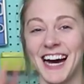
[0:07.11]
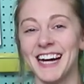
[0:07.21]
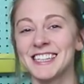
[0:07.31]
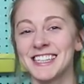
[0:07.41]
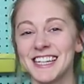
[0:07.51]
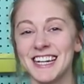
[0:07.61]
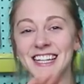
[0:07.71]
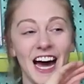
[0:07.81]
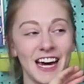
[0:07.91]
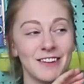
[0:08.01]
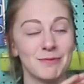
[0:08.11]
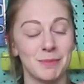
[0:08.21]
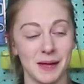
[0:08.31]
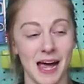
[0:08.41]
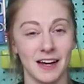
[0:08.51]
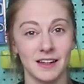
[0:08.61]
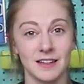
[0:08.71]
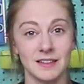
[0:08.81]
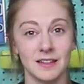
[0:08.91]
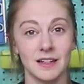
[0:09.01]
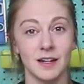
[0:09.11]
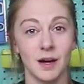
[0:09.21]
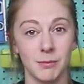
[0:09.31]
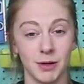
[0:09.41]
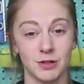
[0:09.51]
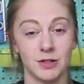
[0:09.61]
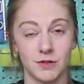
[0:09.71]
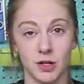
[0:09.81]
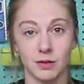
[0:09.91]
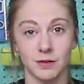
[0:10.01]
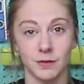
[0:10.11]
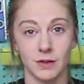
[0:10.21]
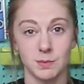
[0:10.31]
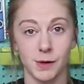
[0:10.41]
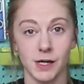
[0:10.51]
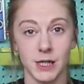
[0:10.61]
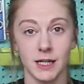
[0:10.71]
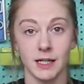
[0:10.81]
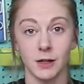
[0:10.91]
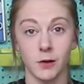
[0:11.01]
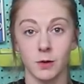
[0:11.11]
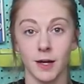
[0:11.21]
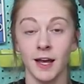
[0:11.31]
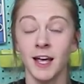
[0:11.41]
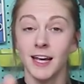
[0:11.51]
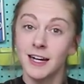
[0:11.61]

Actually, I've blacklisted a bunch of jokes for this project, including,